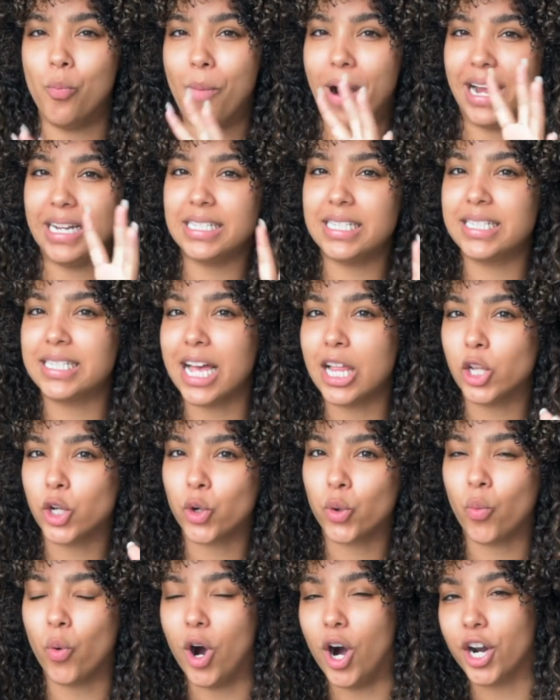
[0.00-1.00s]

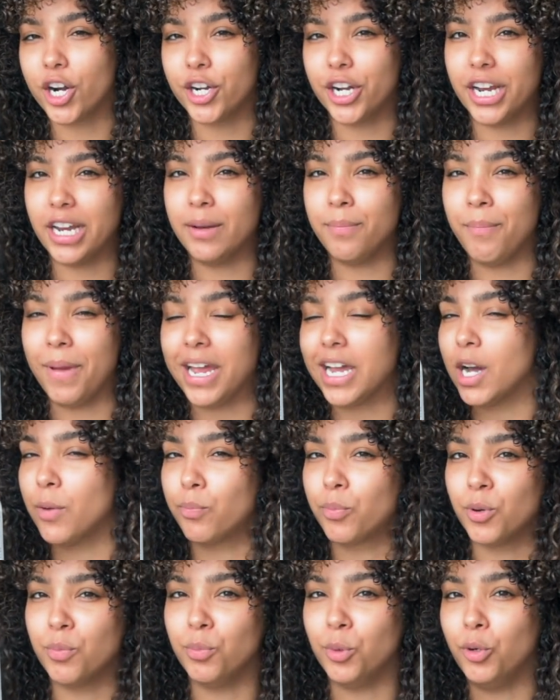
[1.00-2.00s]
micellar water and
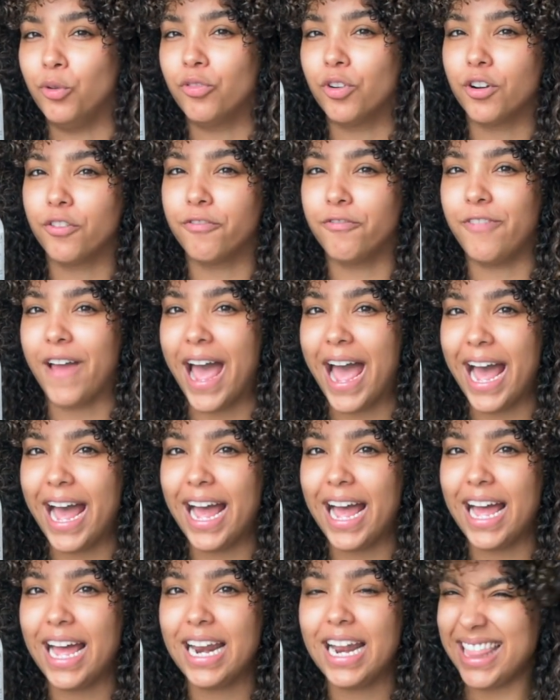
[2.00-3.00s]
makeup remover
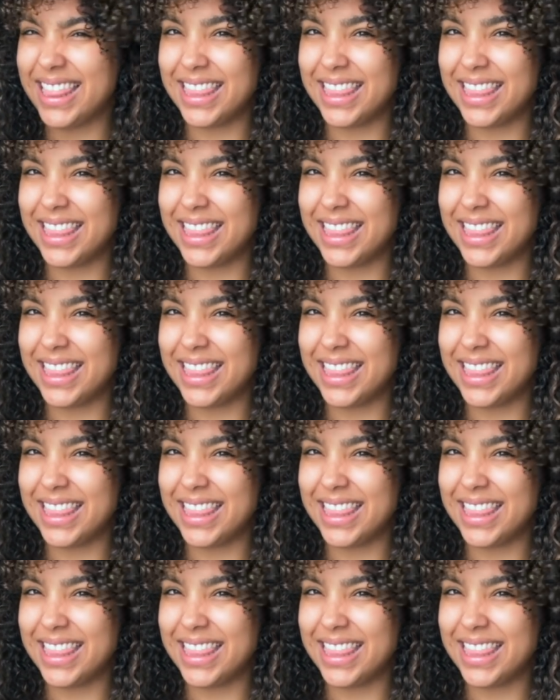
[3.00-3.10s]
fad.